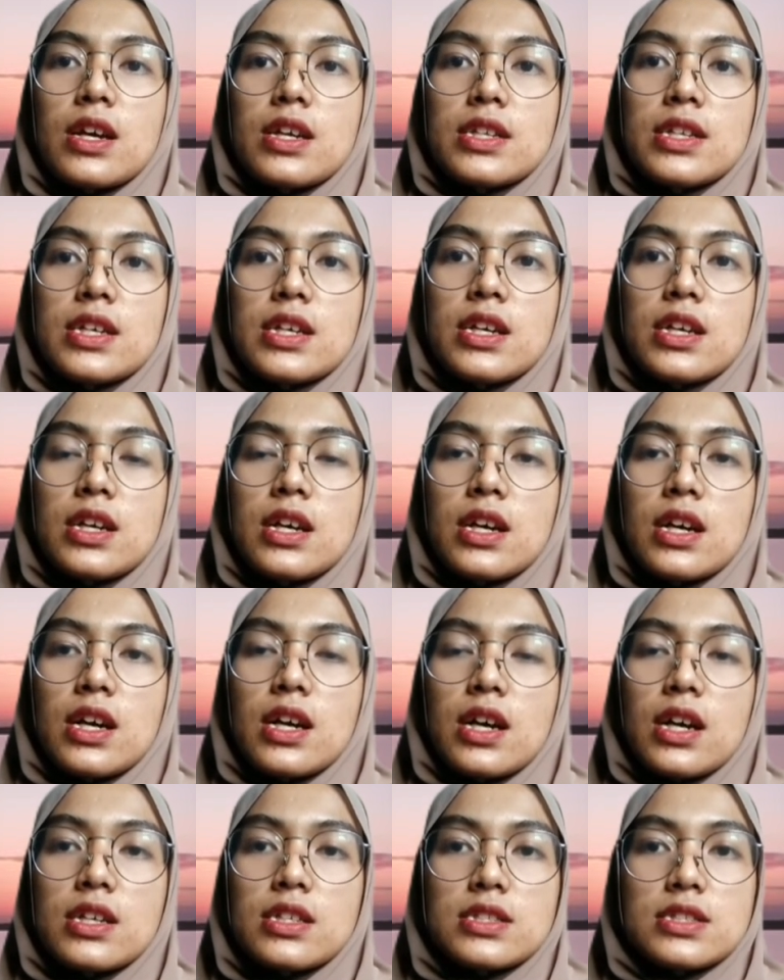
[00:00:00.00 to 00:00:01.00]
The
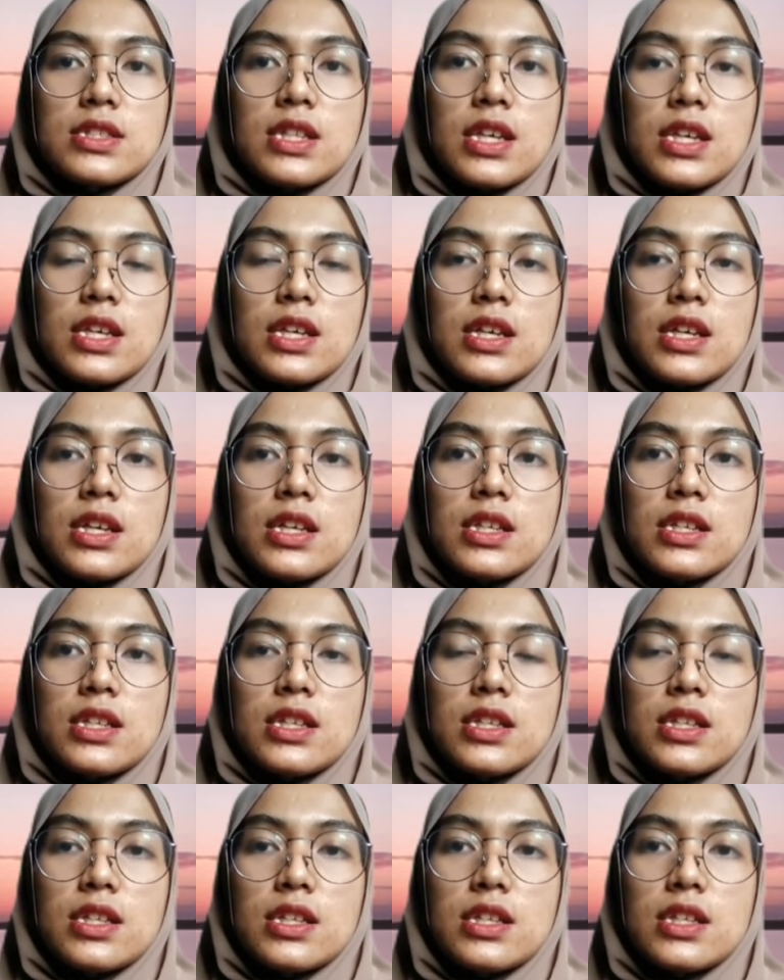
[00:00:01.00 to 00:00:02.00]

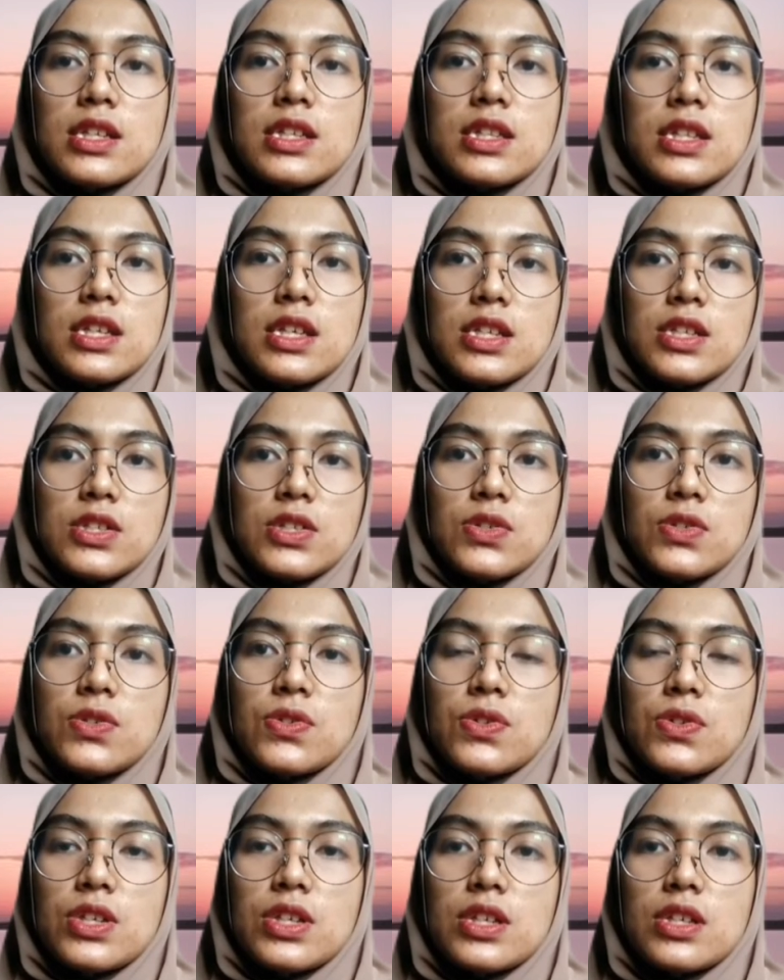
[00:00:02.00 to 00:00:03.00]
third issue